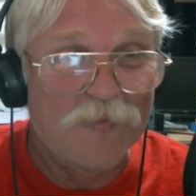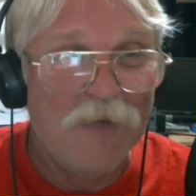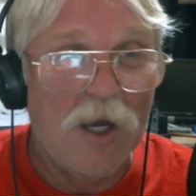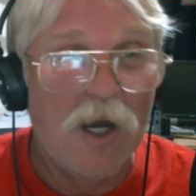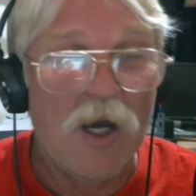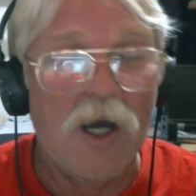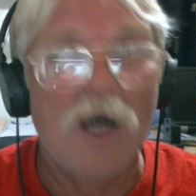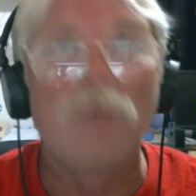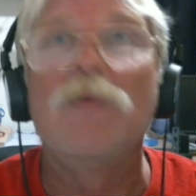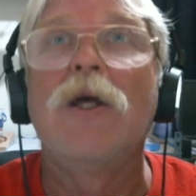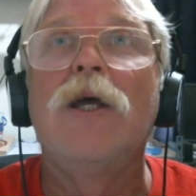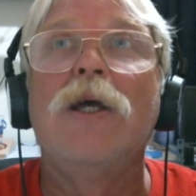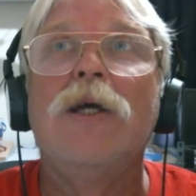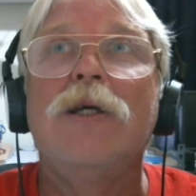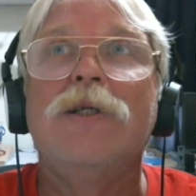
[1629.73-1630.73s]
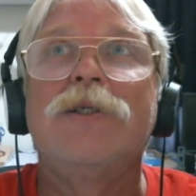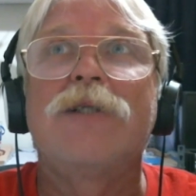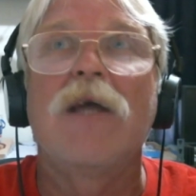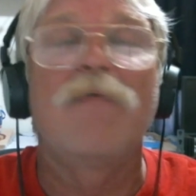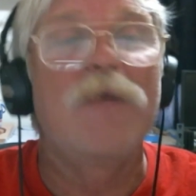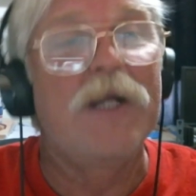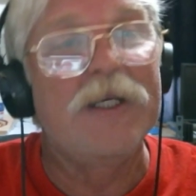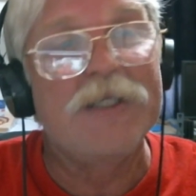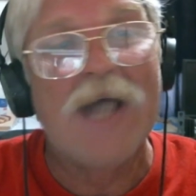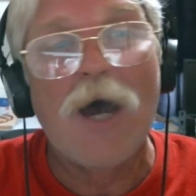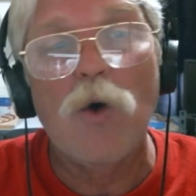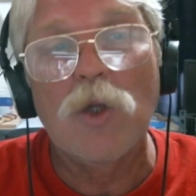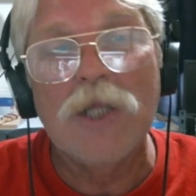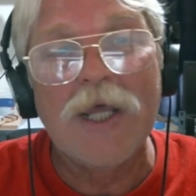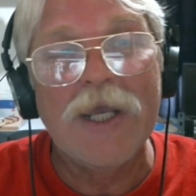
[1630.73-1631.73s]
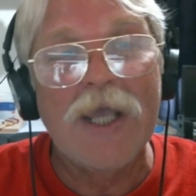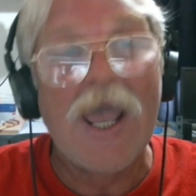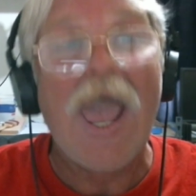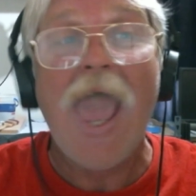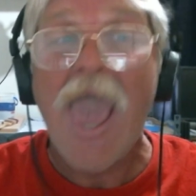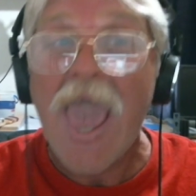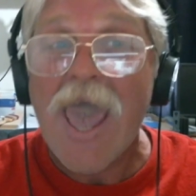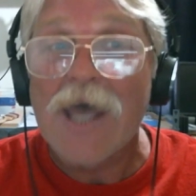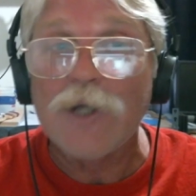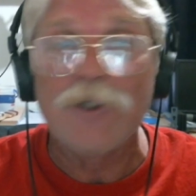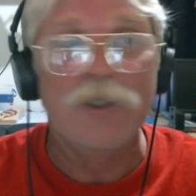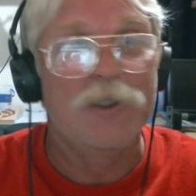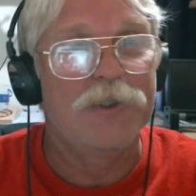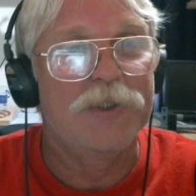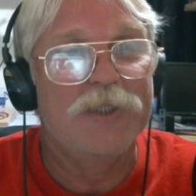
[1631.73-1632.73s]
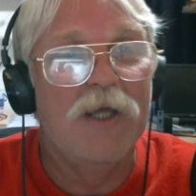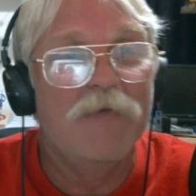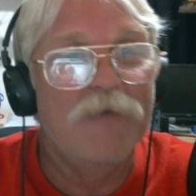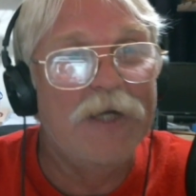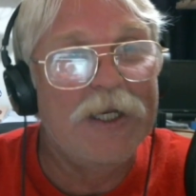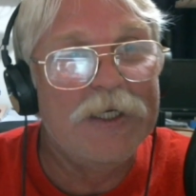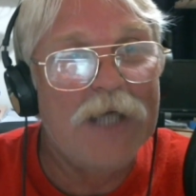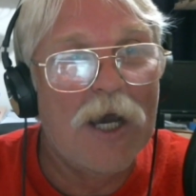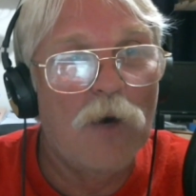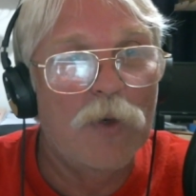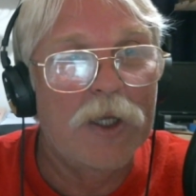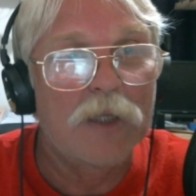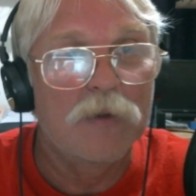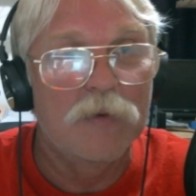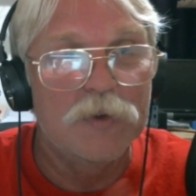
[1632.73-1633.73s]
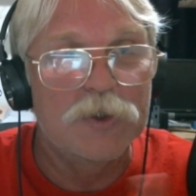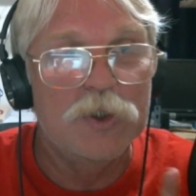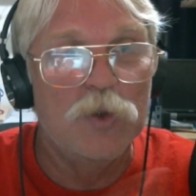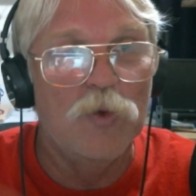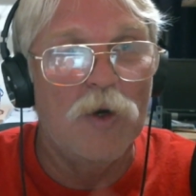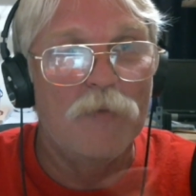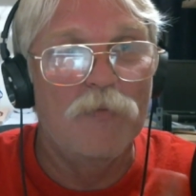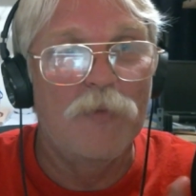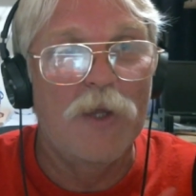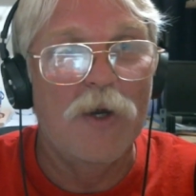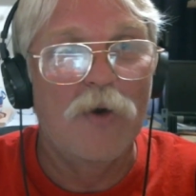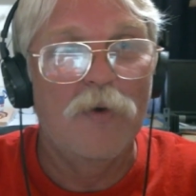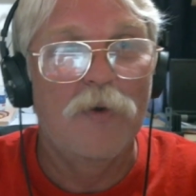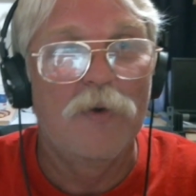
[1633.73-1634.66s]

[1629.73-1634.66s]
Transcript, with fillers: Uh, Stephanie Dowling and Stephanie Downing. There's two of them there.